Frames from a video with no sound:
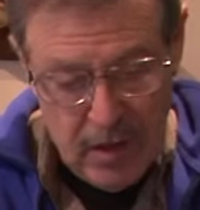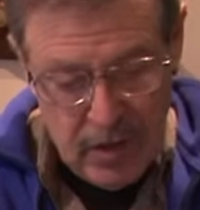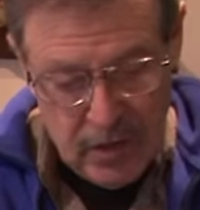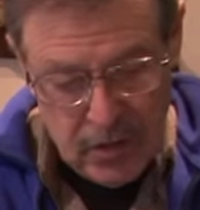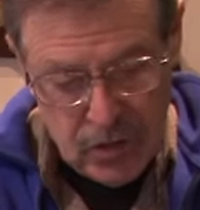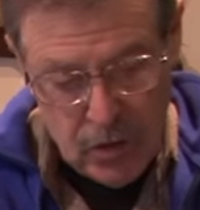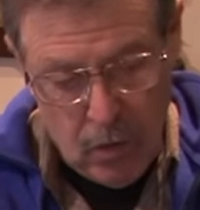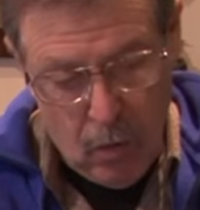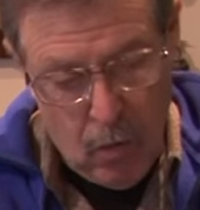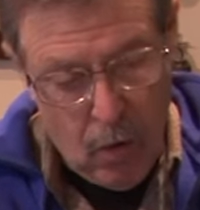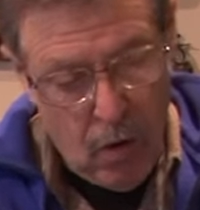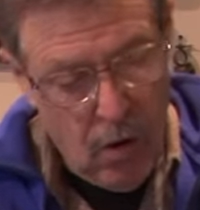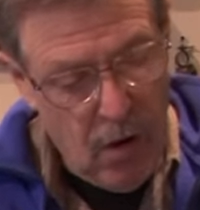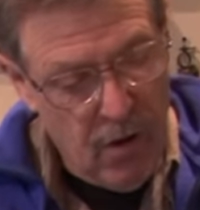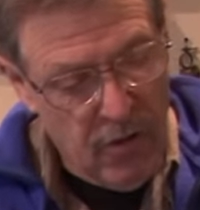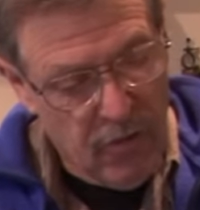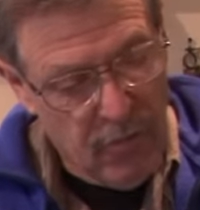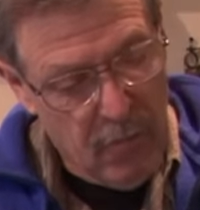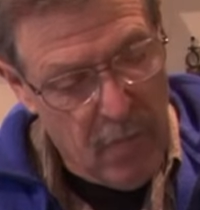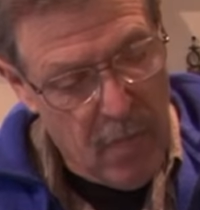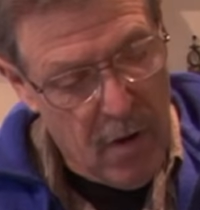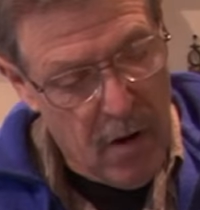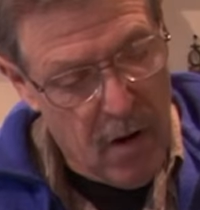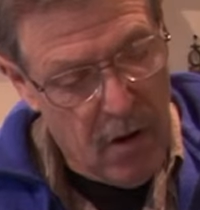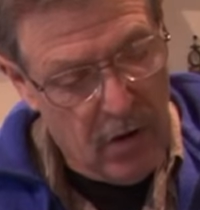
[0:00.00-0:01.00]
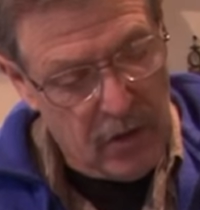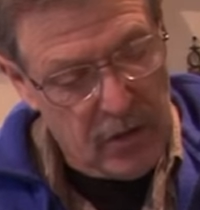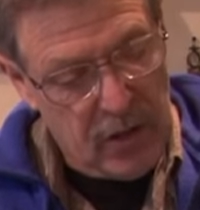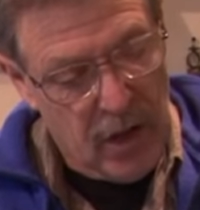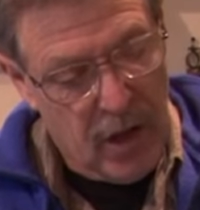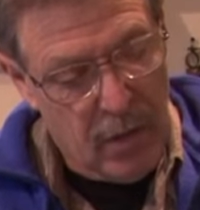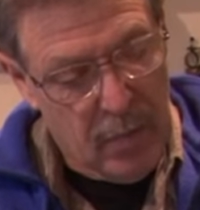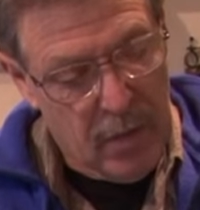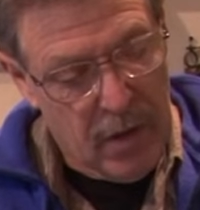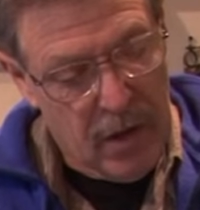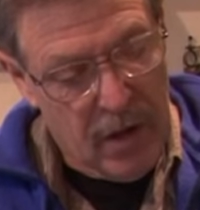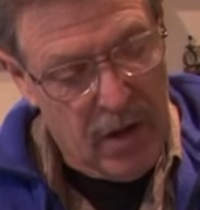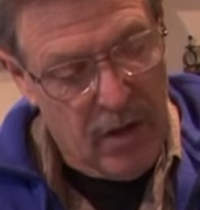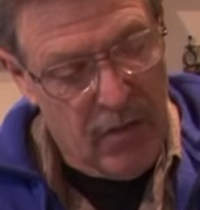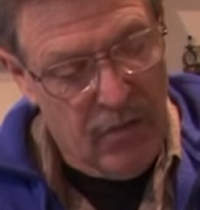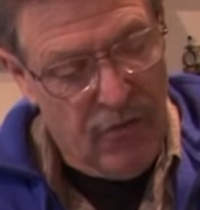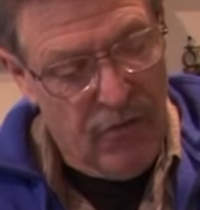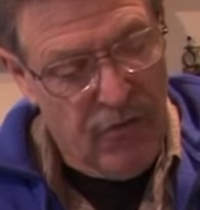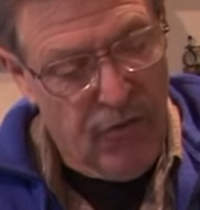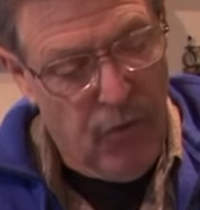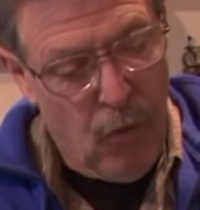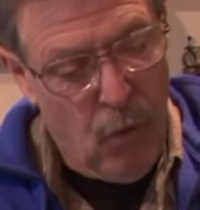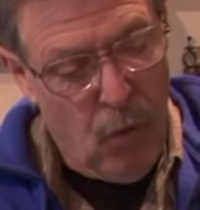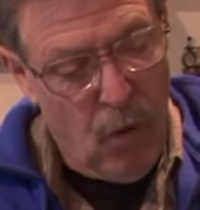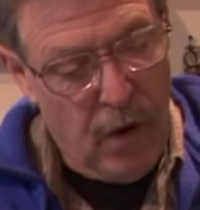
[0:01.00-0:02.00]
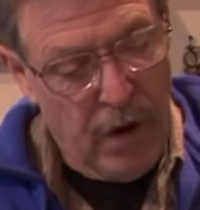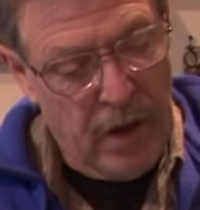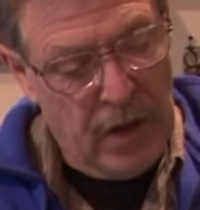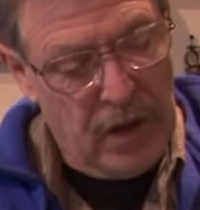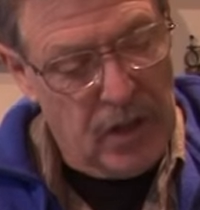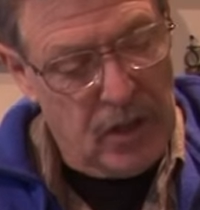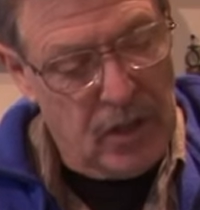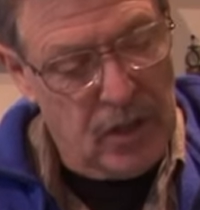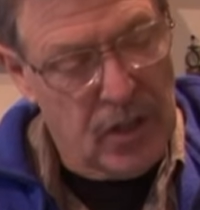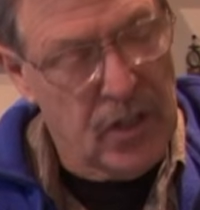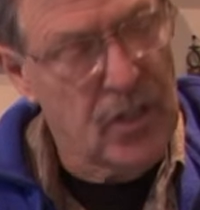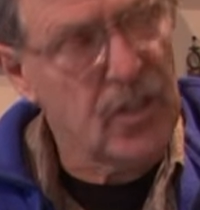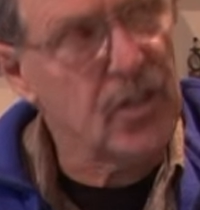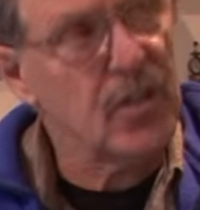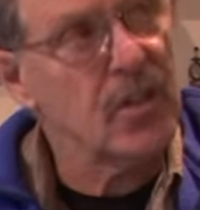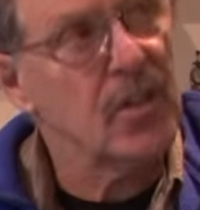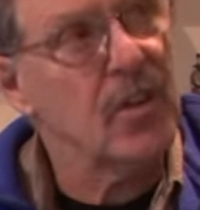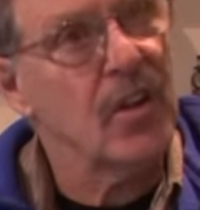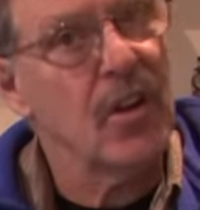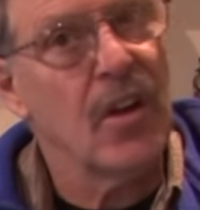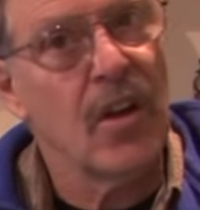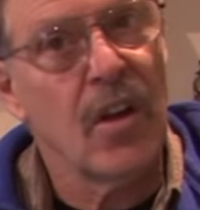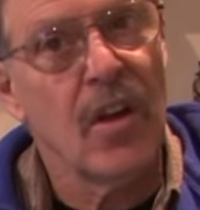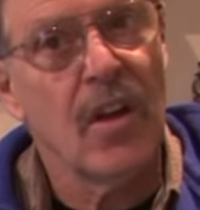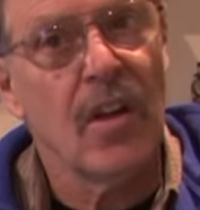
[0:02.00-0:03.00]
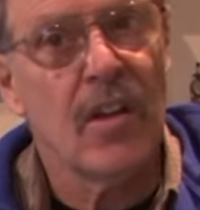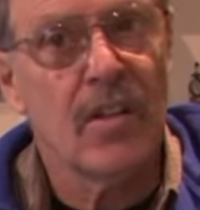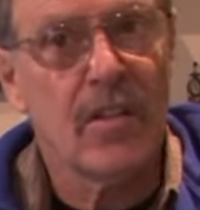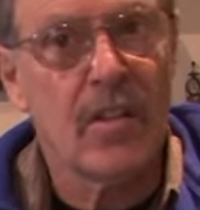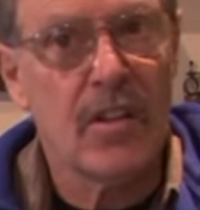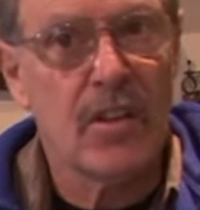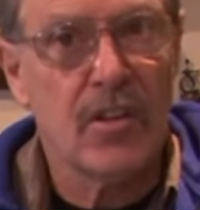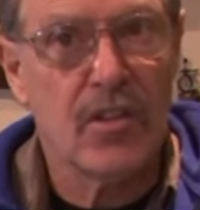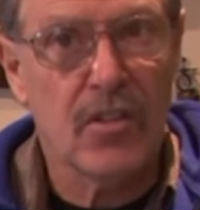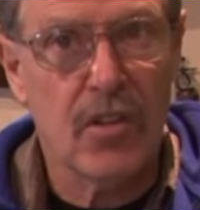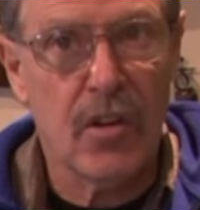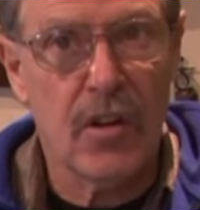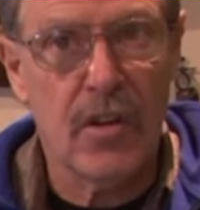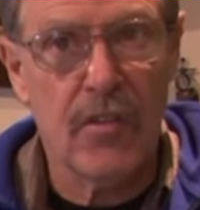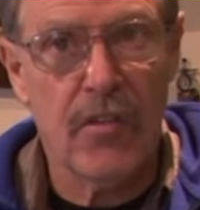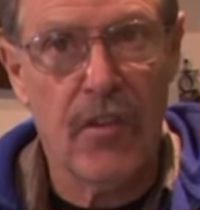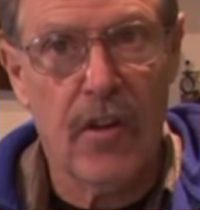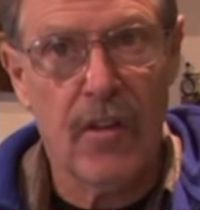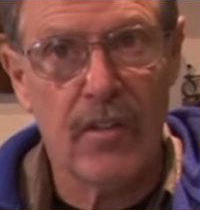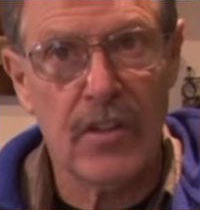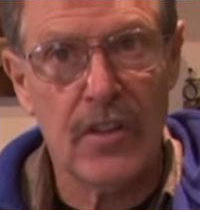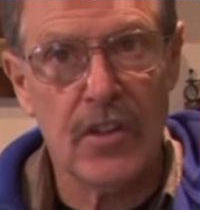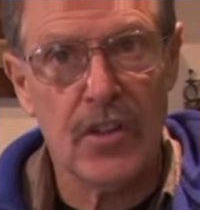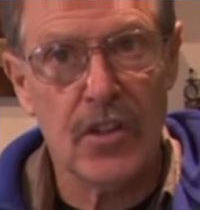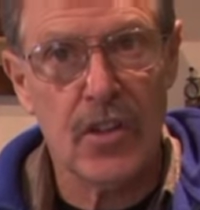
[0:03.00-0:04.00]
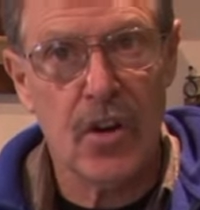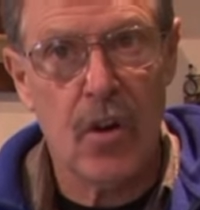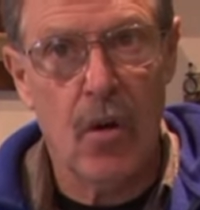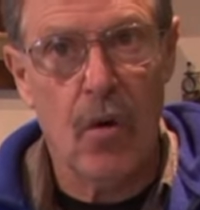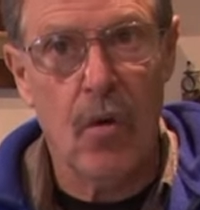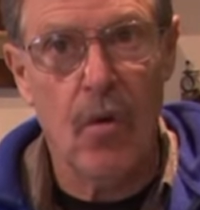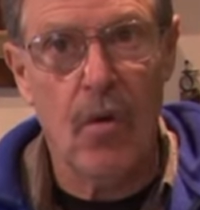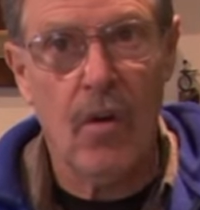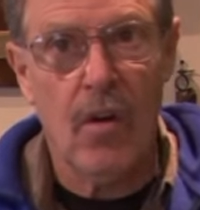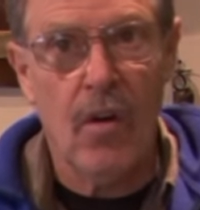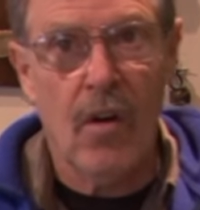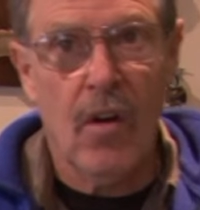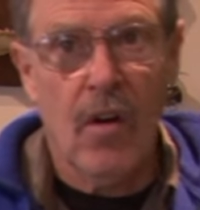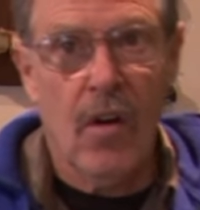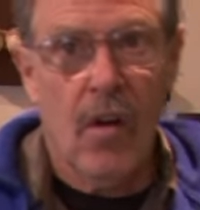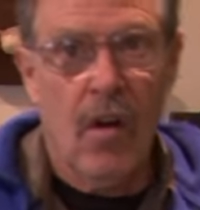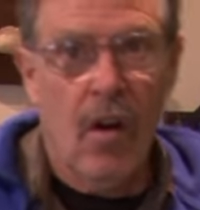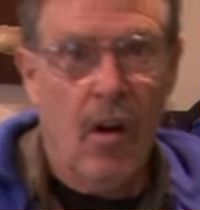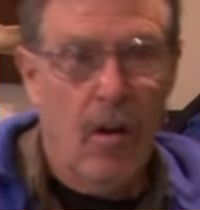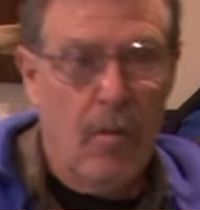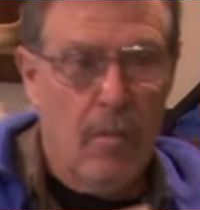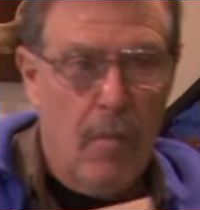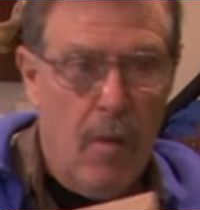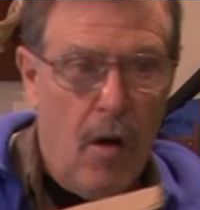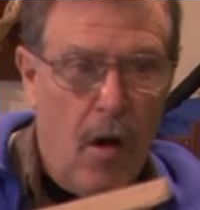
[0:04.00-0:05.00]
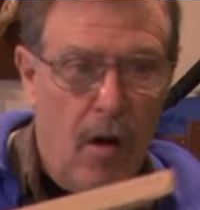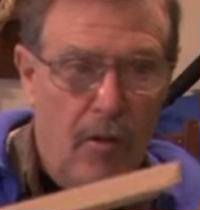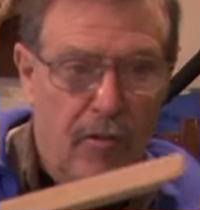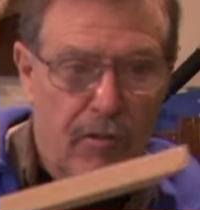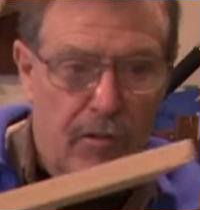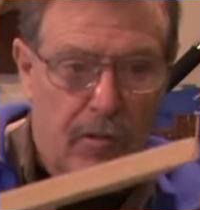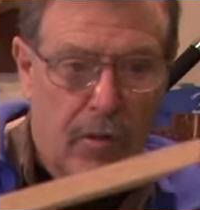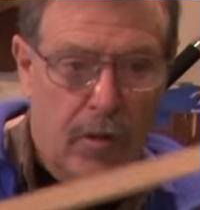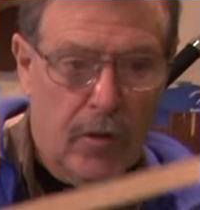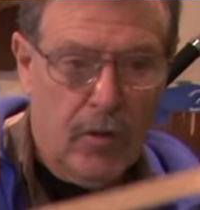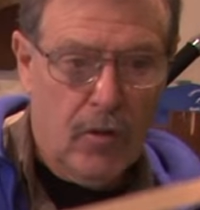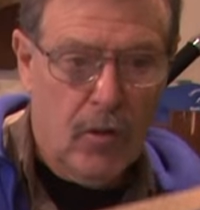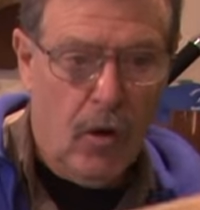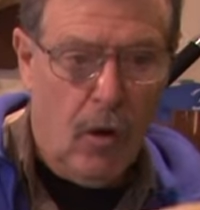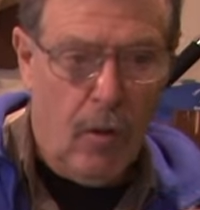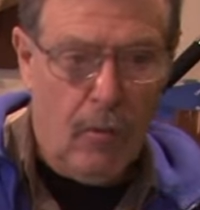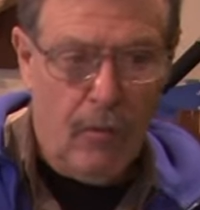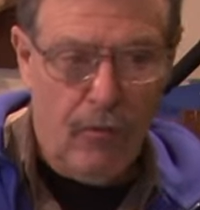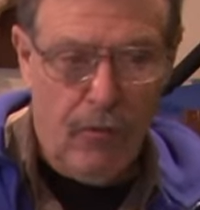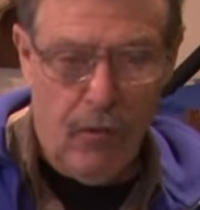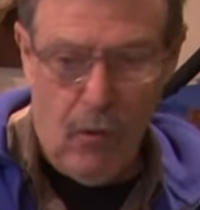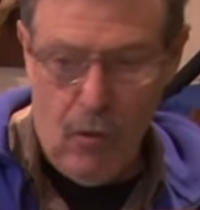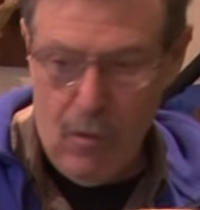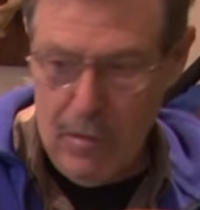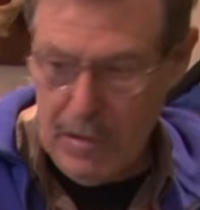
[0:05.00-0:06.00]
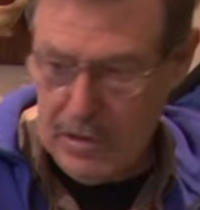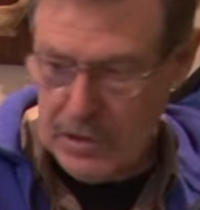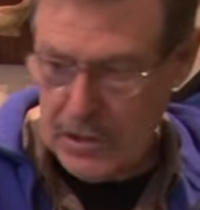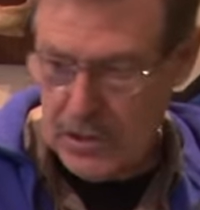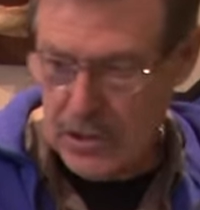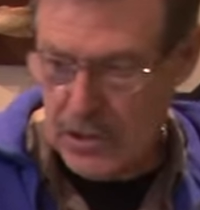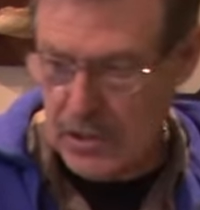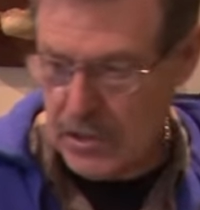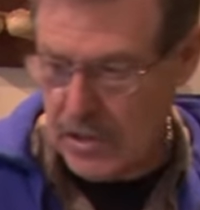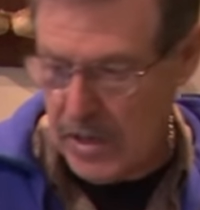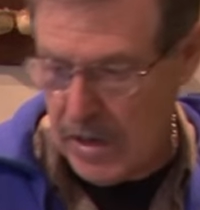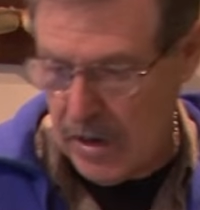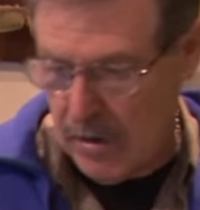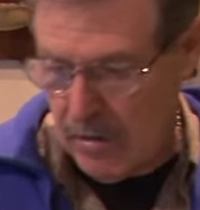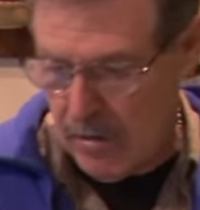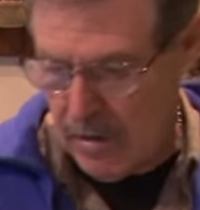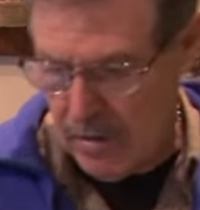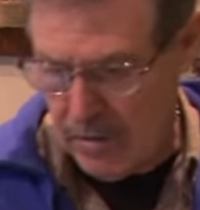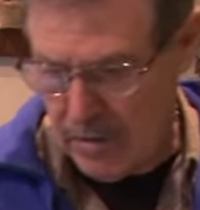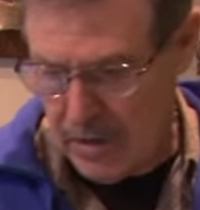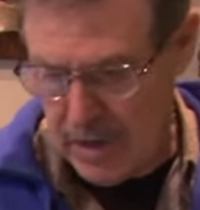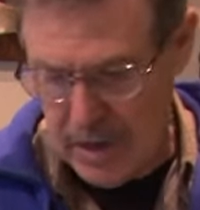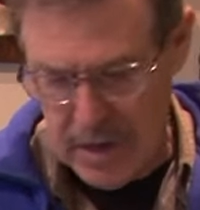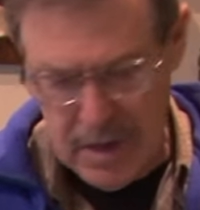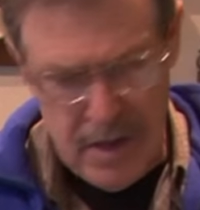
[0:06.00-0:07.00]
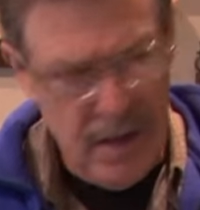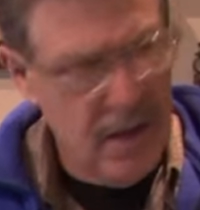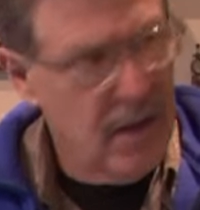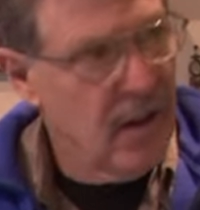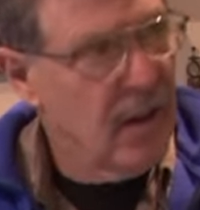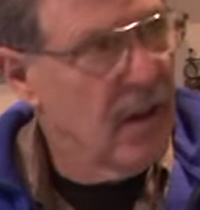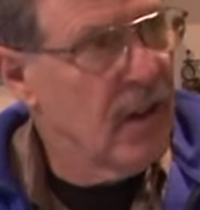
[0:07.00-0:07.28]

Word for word: So I've marked up here 4 inches, it's 35 inches long. I've marked from the top 4 inches down, okay?